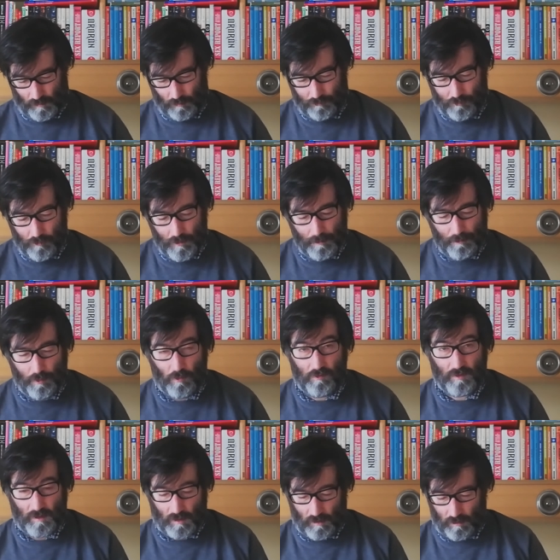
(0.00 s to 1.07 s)
three
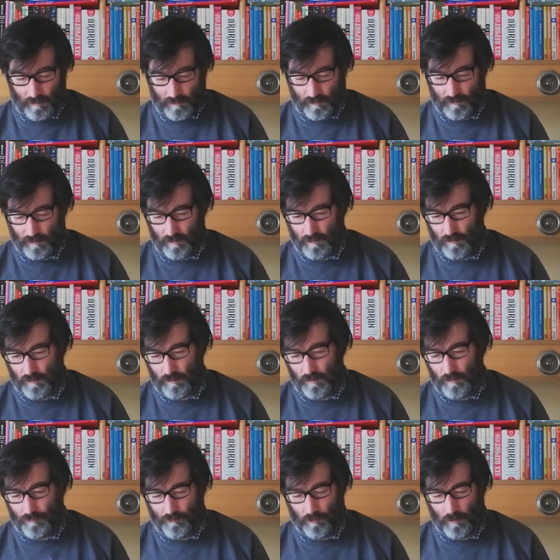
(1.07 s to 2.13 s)
postcards
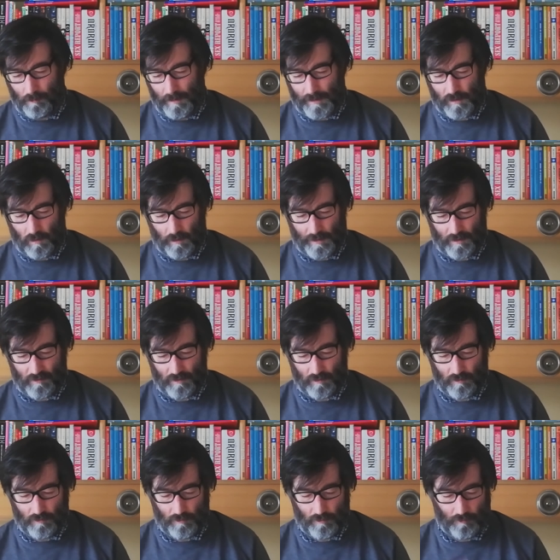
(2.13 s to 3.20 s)
for my
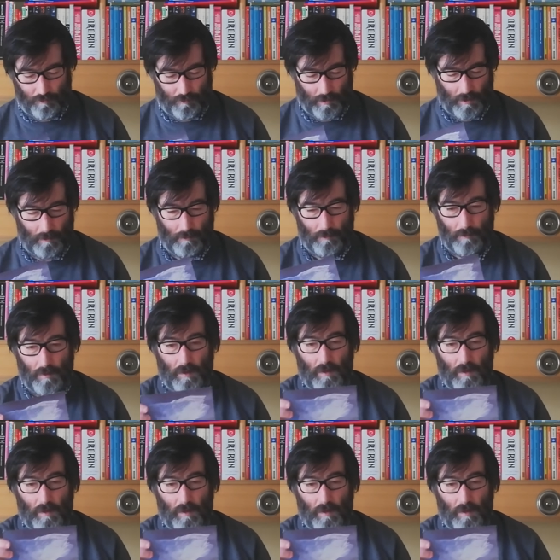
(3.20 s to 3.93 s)
collection from